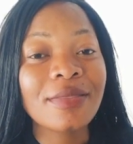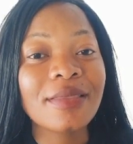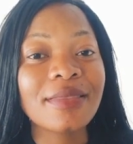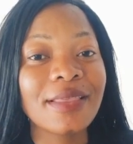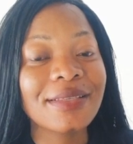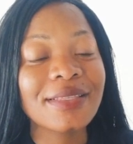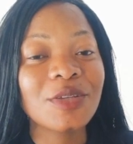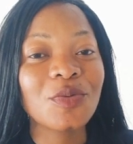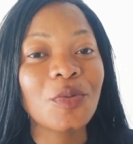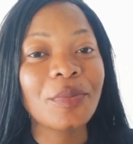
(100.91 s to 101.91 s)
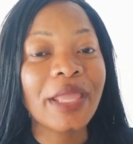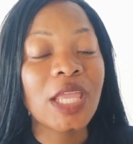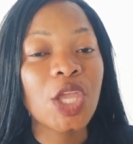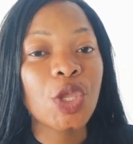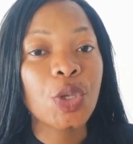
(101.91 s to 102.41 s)
the things that will
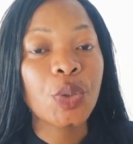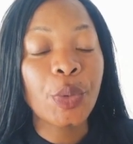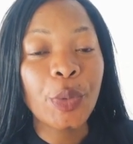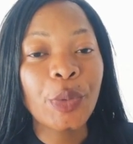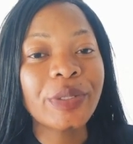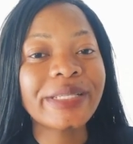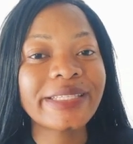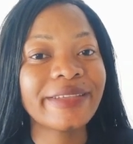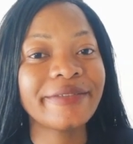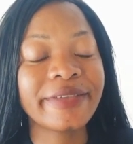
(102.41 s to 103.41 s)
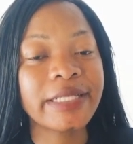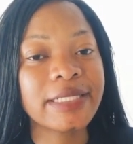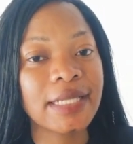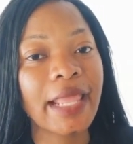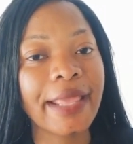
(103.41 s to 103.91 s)
make your CV
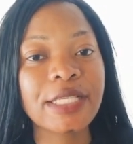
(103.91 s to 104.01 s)
delay.